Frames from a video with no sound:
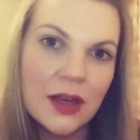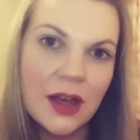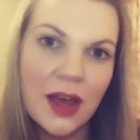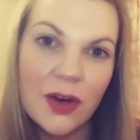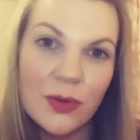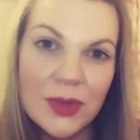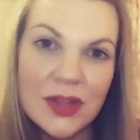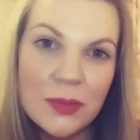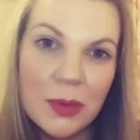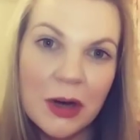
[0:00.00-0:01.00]
help me in
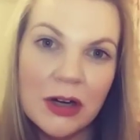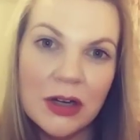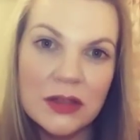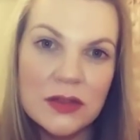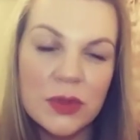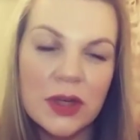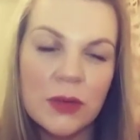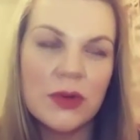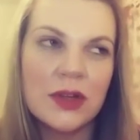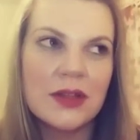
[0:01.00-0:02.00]
the past when i
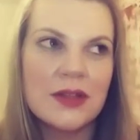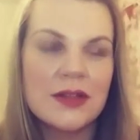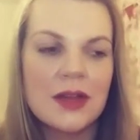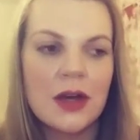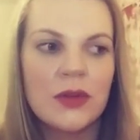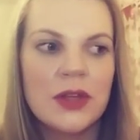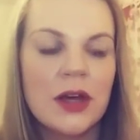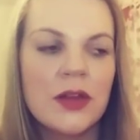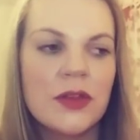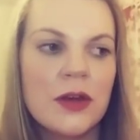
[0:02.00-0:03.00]
wanted this that or the
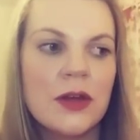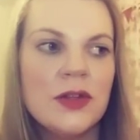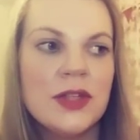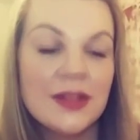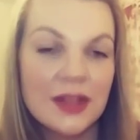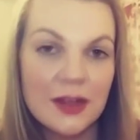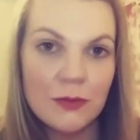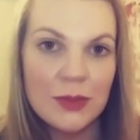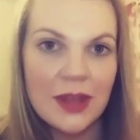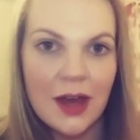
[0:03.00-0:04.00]
other you didn't give
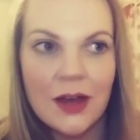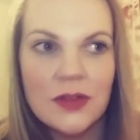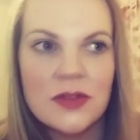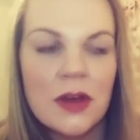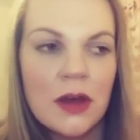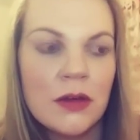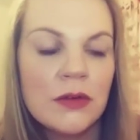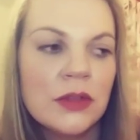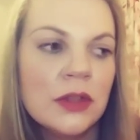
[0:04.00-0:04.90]
me that so